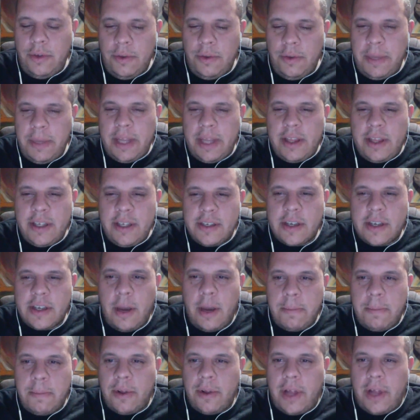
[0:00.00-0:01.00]
meet this
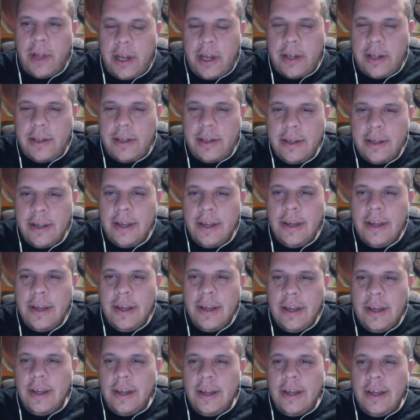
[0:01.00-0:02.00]
couple and
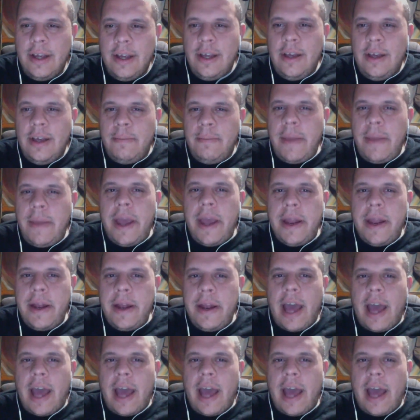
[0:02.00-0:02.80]
man,